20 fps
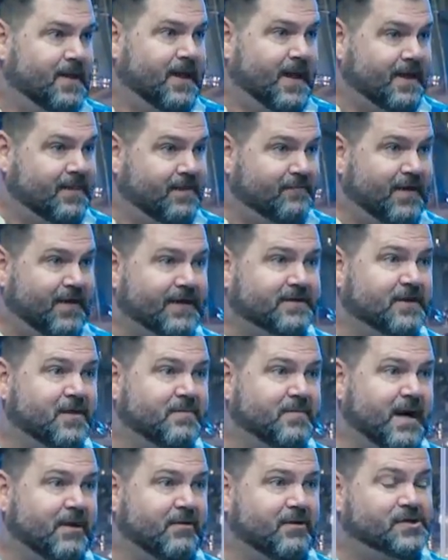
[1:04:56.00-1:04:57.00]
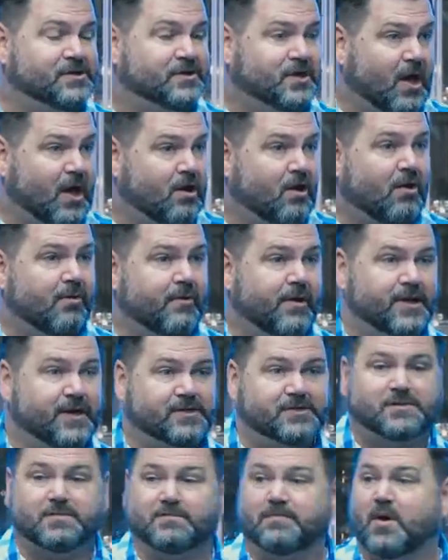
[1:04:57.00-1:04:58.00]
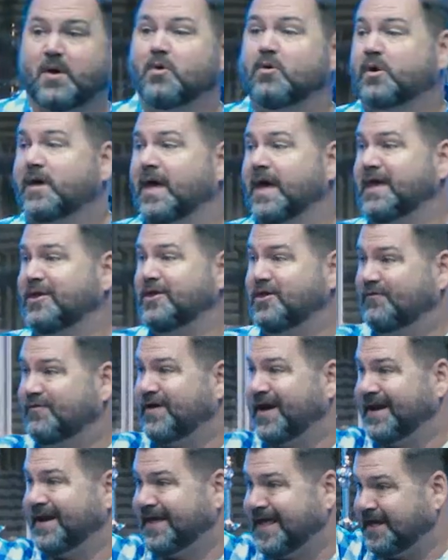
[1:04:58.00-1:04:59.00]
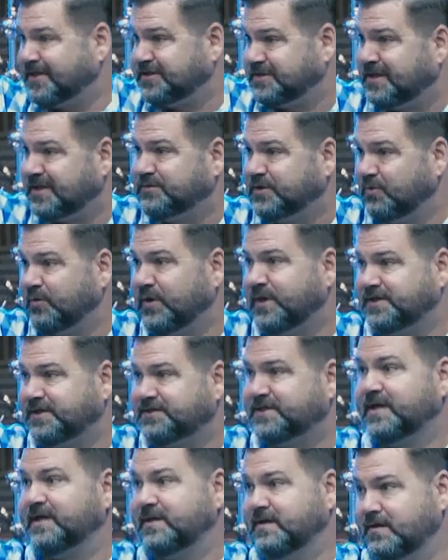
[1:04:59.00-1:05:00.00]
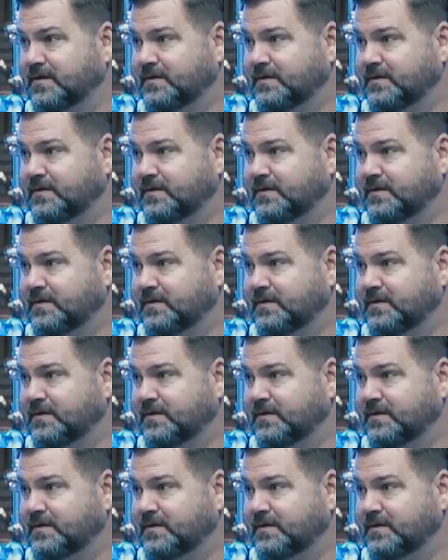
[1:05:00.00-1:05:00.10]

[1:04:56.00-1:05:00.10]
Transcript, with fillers: And the fact of the matter is, God already spoke, and you've got to catch up to what He said.